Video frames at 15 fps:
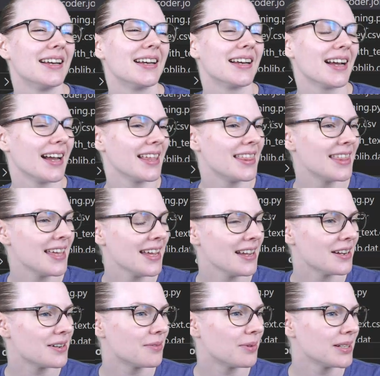I think,
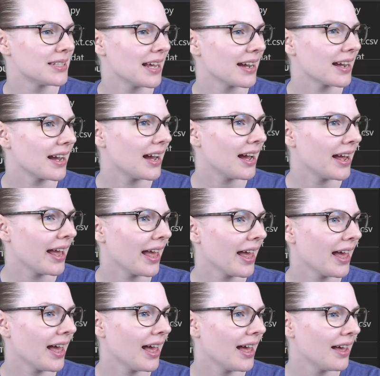one sec, I
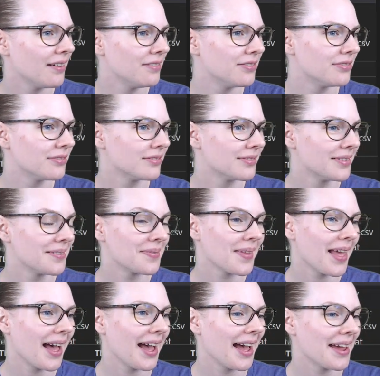had
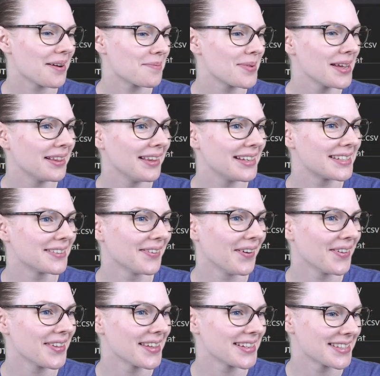a big list of all
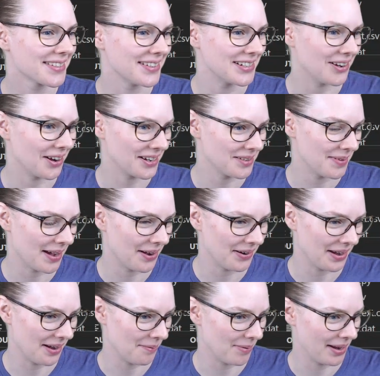the things that we talked about
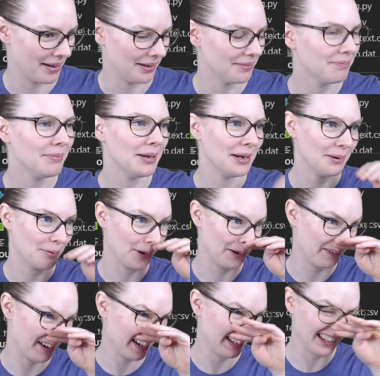in my meeting where I
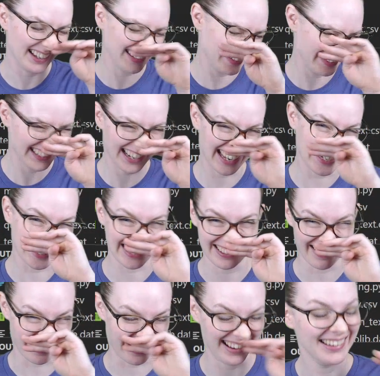cried a lot. I didn't cry.